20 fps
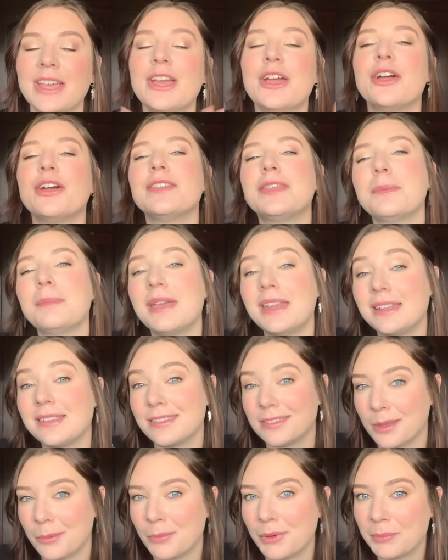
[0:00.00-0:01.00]
or that made it
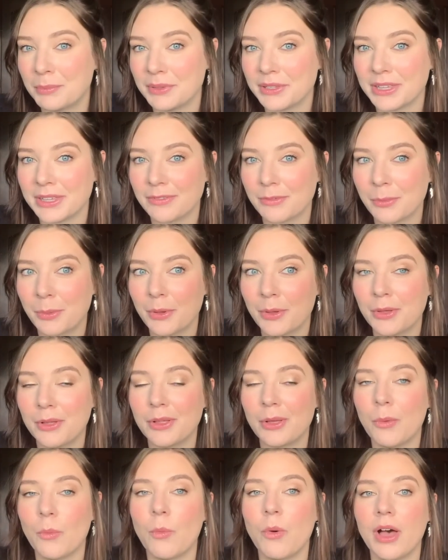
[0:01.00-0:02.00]
somewhat believable
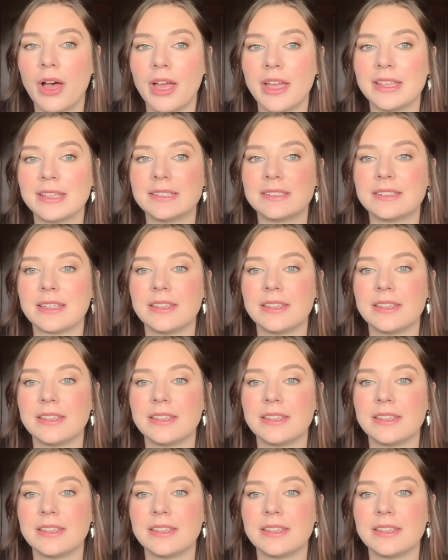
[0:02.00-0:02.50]
was